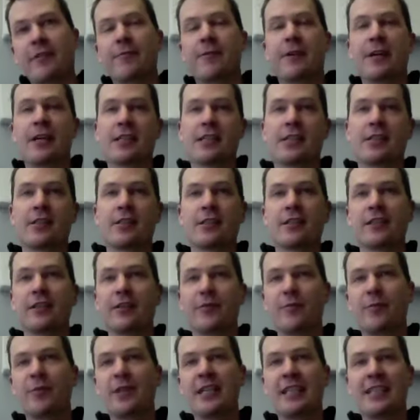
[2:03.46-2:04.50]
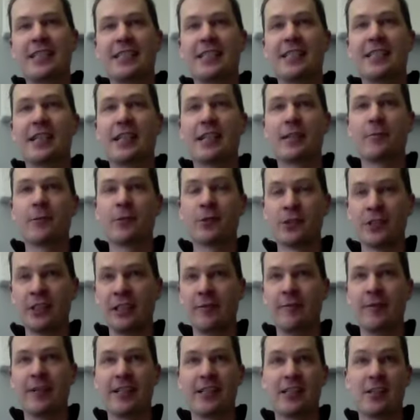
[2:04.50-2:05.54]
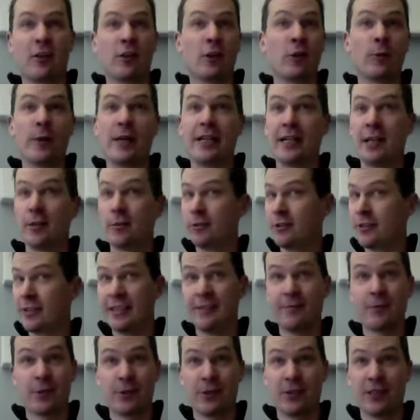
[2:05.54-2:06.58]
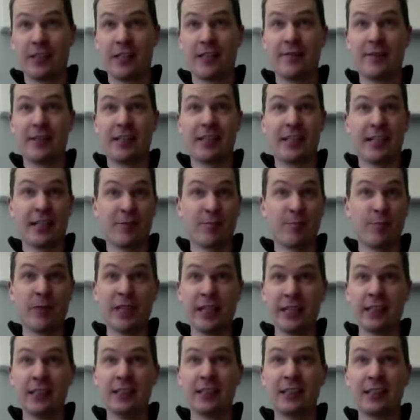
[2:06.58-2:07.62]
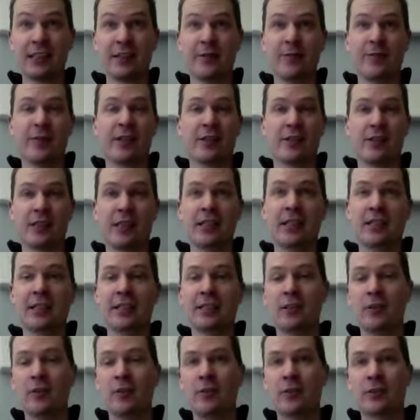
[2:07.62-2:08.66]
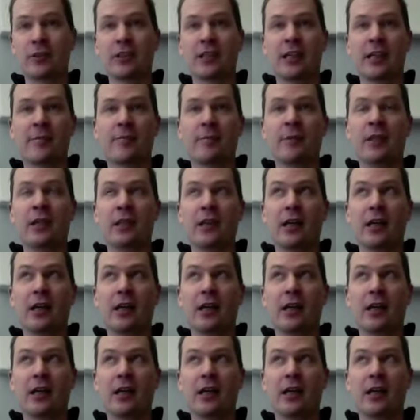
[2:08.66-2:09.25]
fast PC, and it was still very slow, and our tree wasn't even that big, because it takes a long time.